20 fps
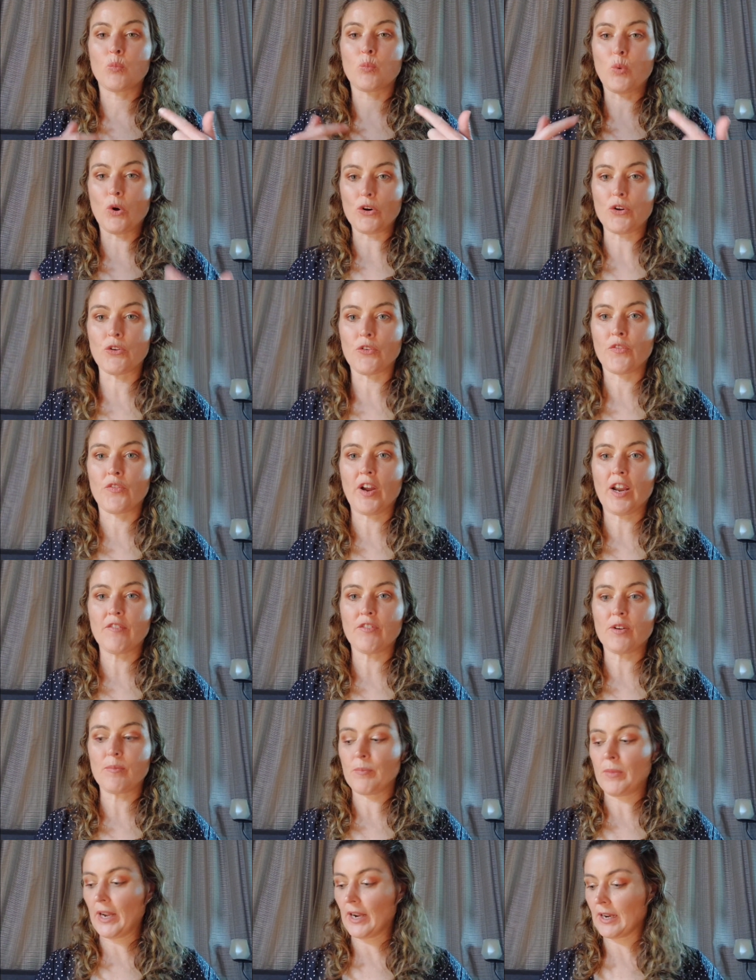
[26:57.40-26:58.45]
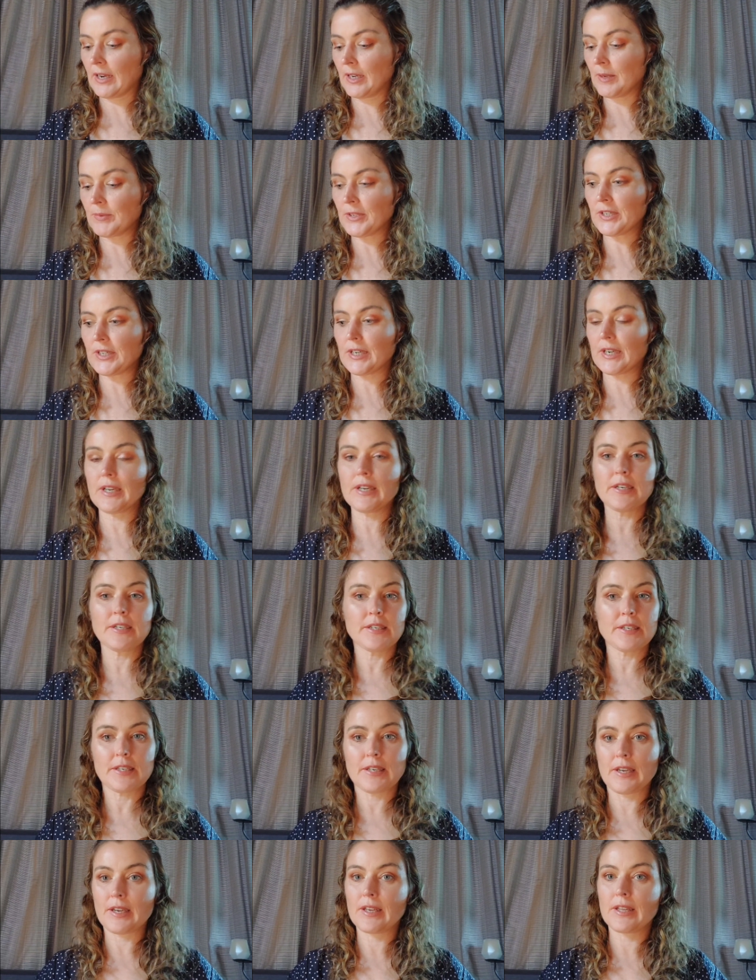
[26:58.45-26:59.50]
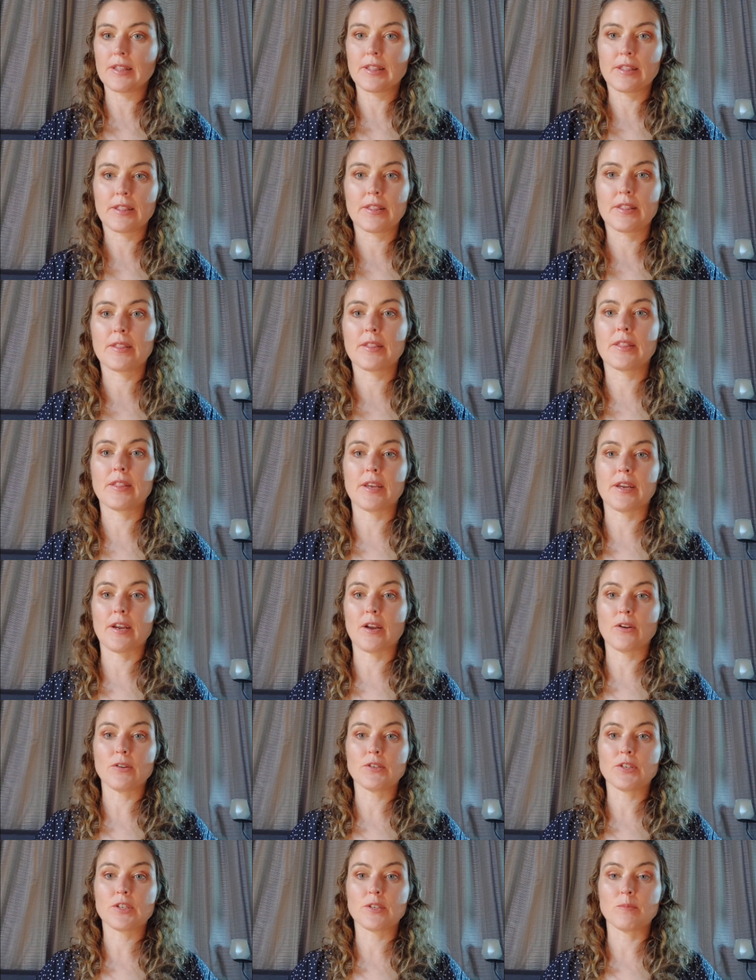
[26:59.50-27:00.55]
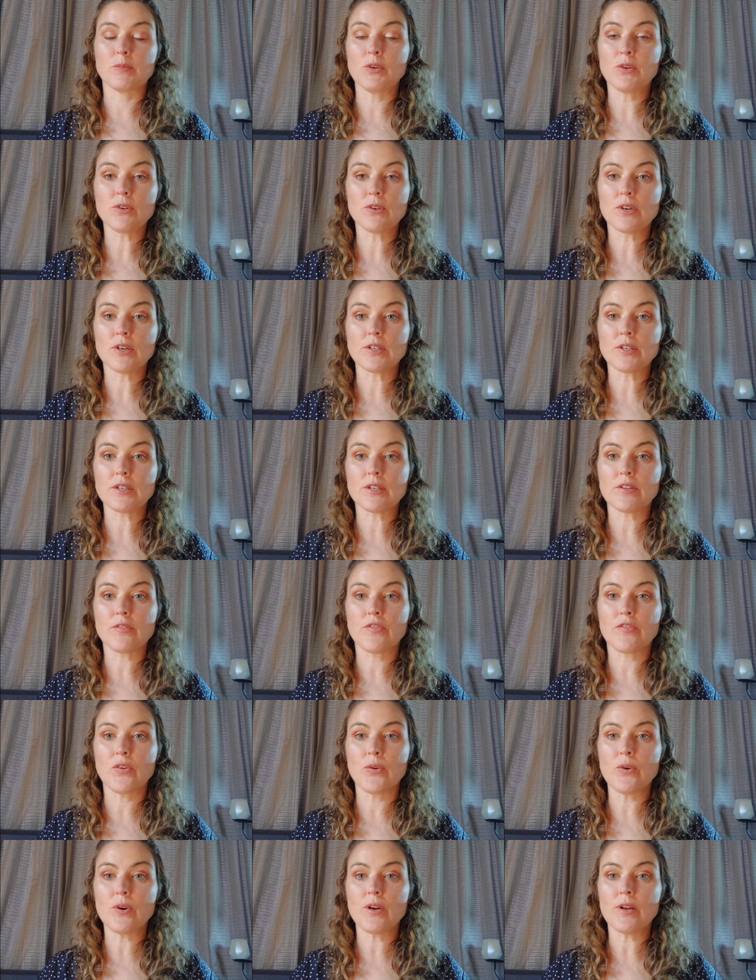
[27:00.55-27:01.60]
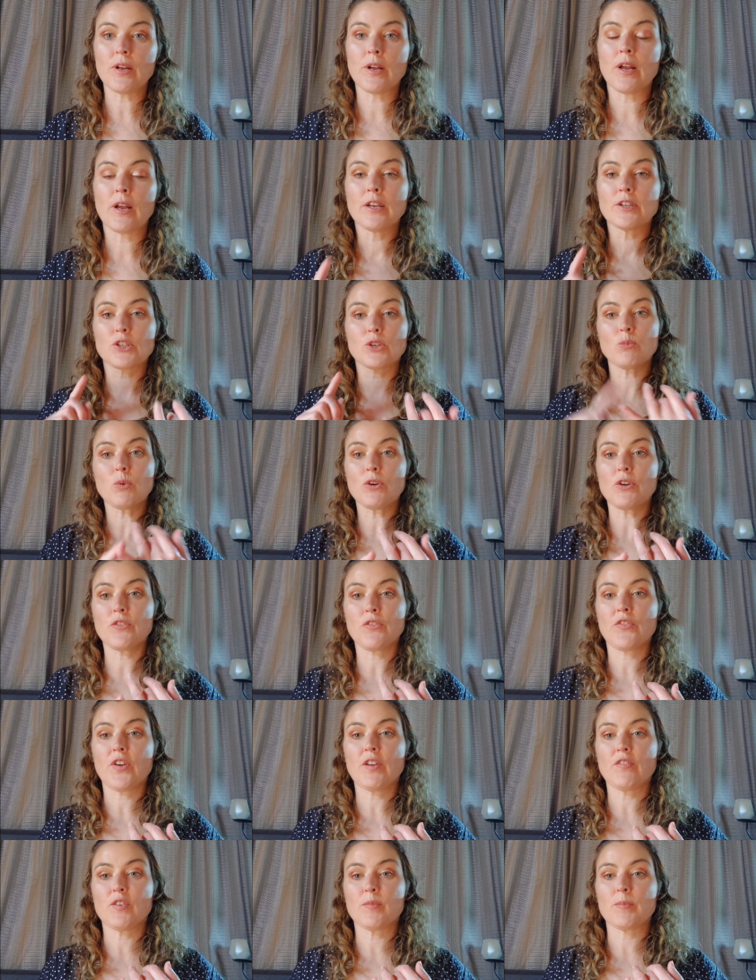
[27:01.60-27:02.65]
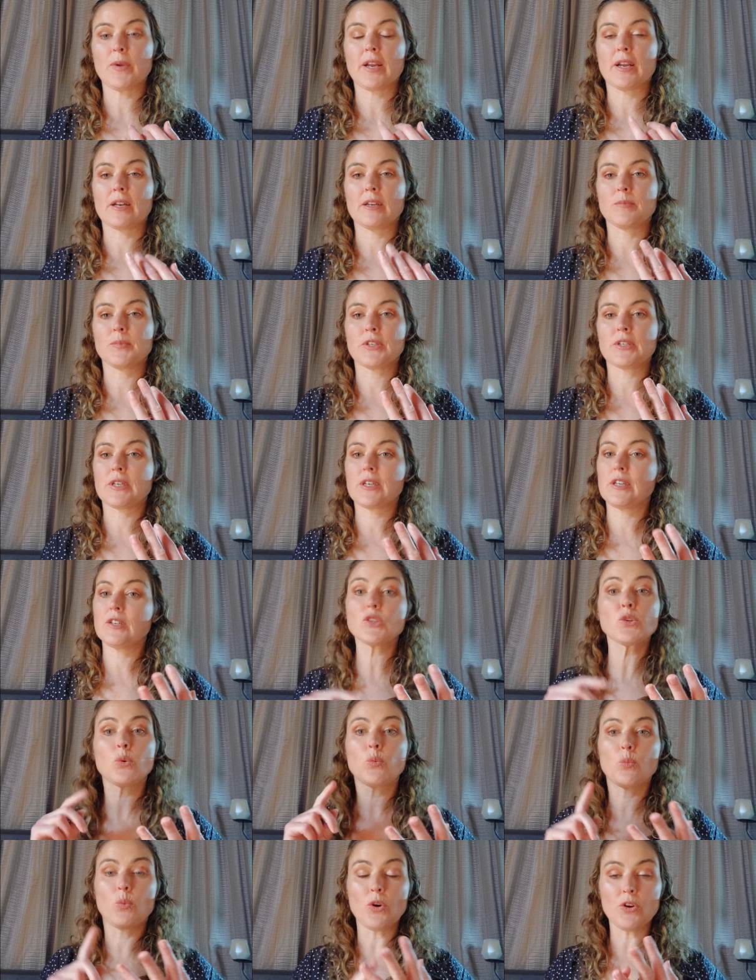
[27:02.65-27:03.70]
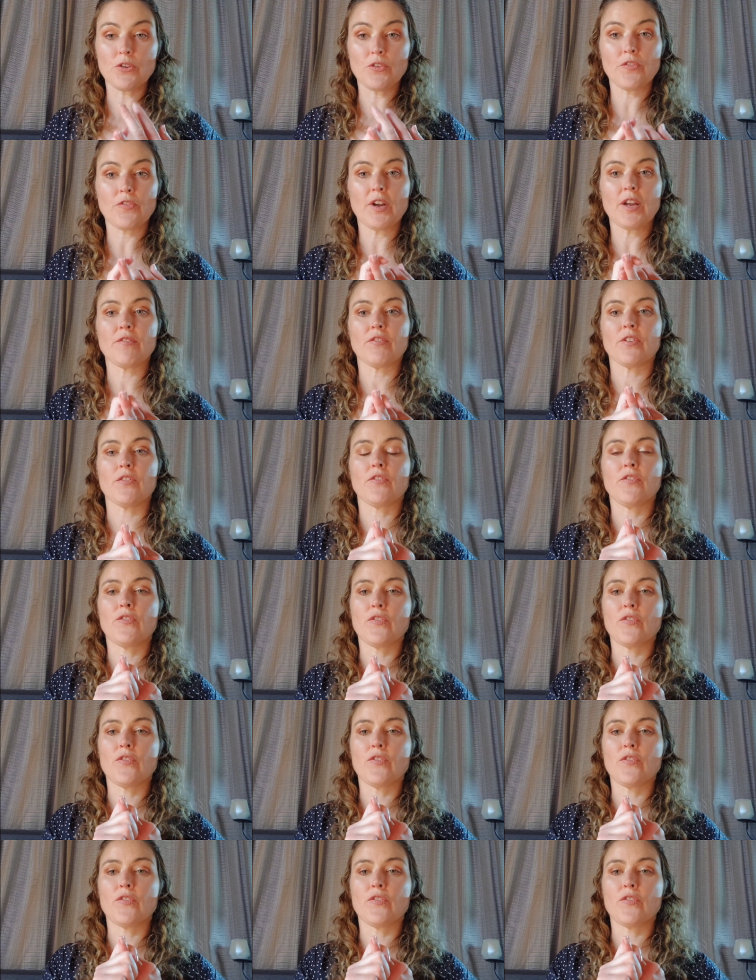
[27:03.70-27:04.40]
what your favourite M.A.C lipstick is. There goes some more onto the floor. So what your favourite M.A.C lipstick is, what your favourite